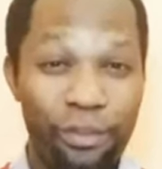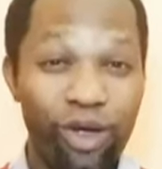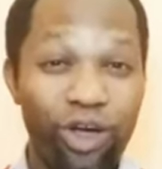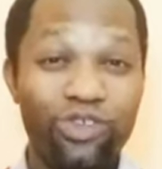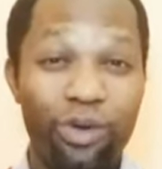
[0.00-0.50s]

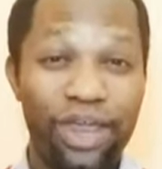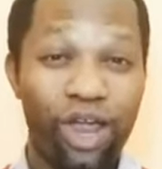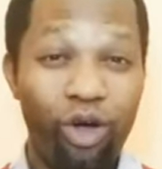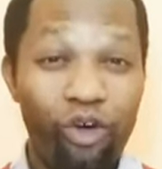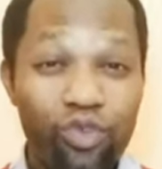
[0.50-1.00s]
because of the
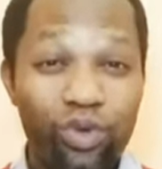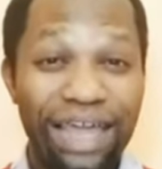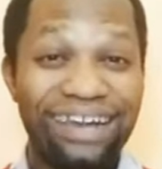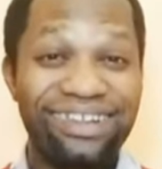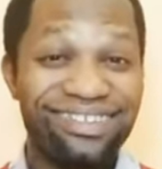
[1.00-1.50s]
curfew
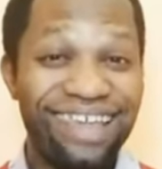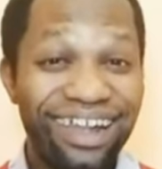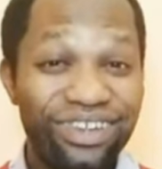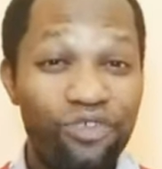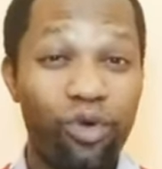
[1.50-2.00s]
that is
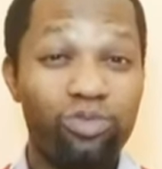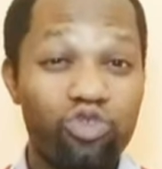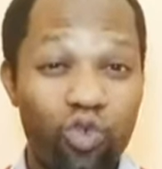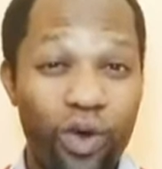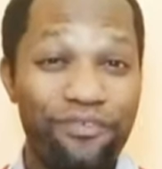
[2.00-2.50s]
starting
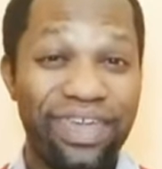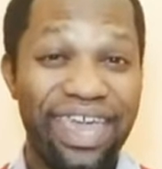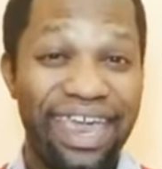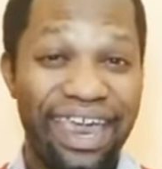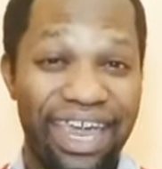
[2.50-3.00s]
from 12
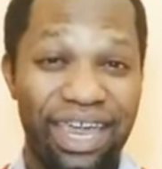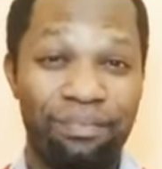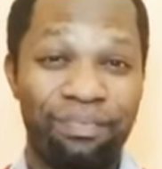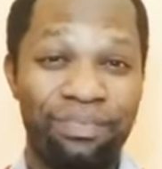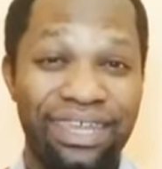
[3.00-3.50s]
a.m.